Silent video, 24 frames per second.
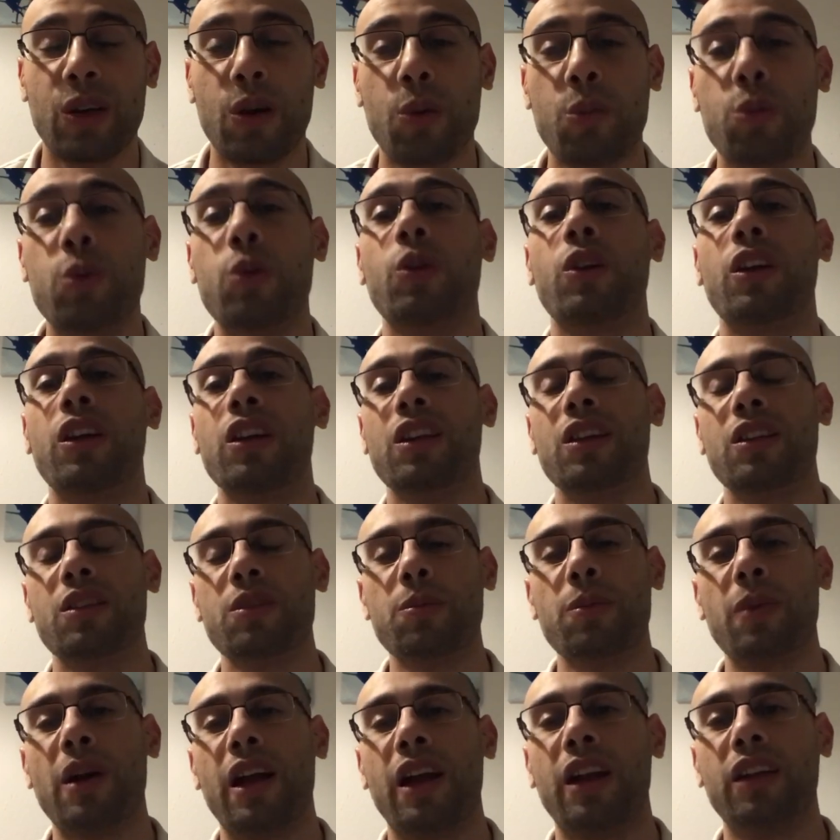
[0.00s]
Hope you're gonna
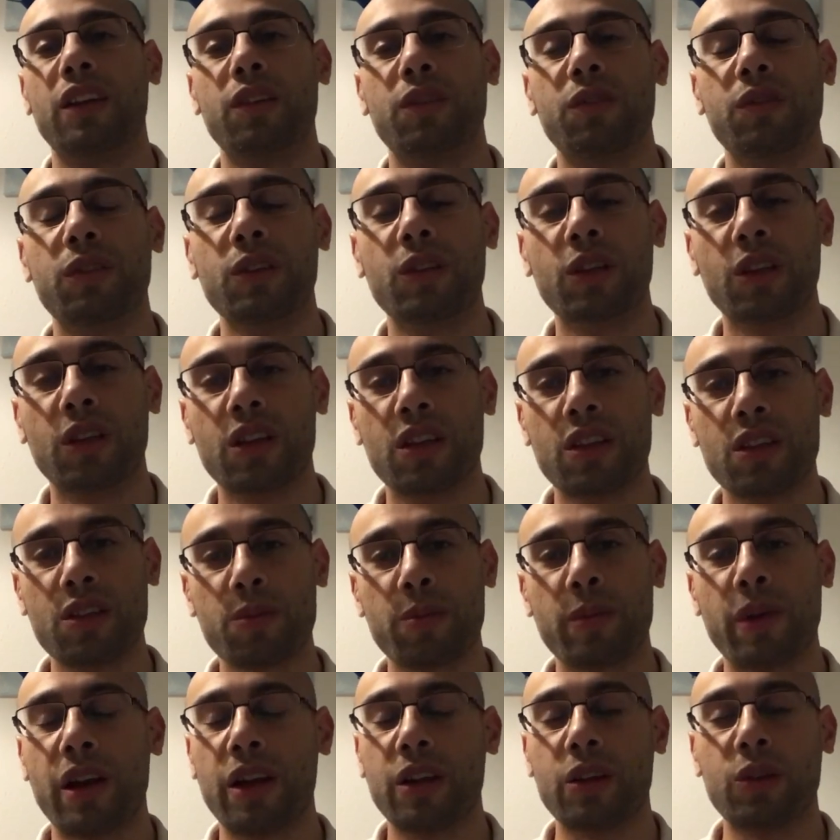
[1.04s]
inspired. If you're gonna
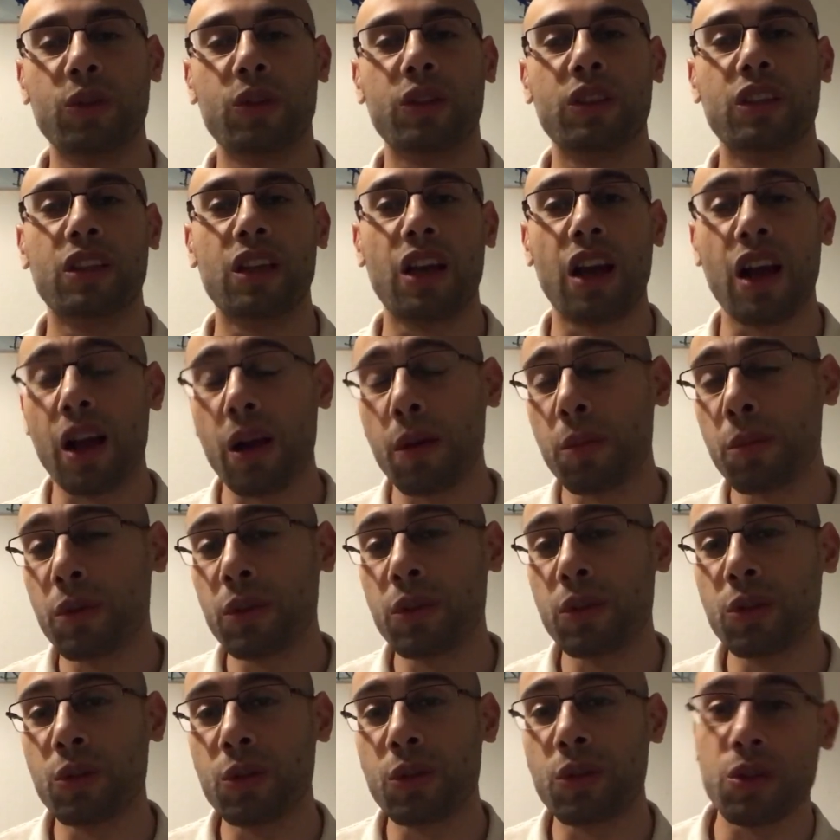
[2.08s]
inspired, you can
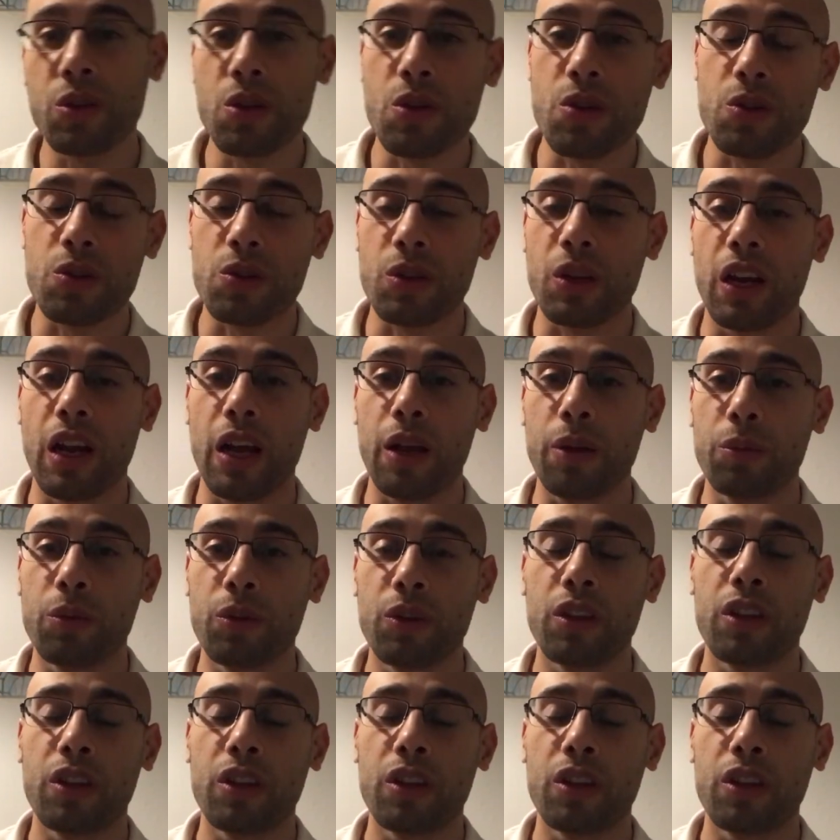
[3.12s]
comment, you can subscribe,